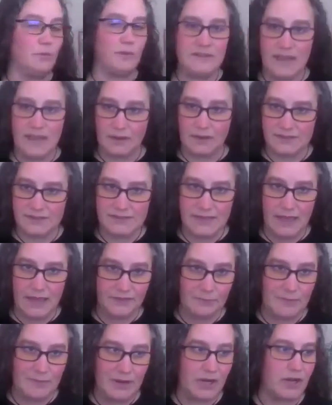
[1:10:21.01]
you went down to
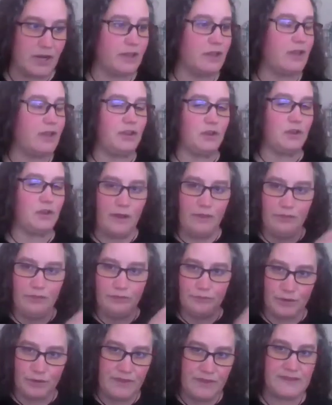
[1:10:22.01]
South America, you
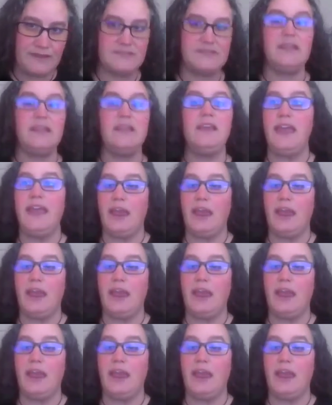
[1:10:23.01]
went through this,